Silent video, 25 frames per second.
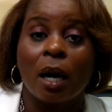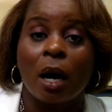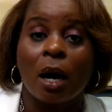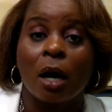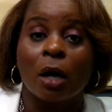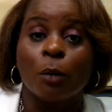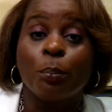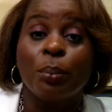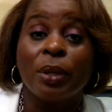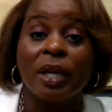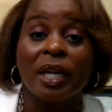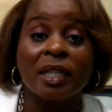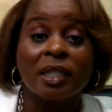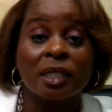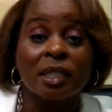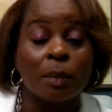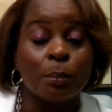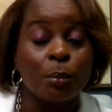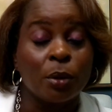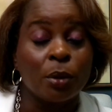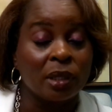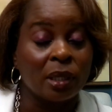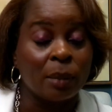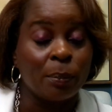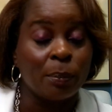are picked
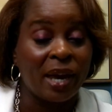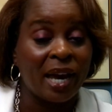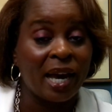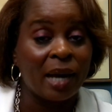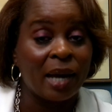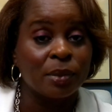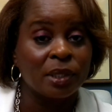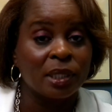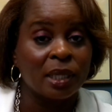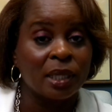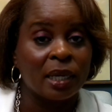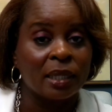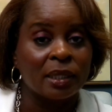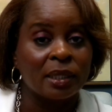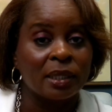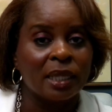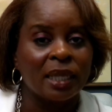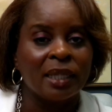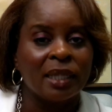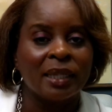up on the pap test,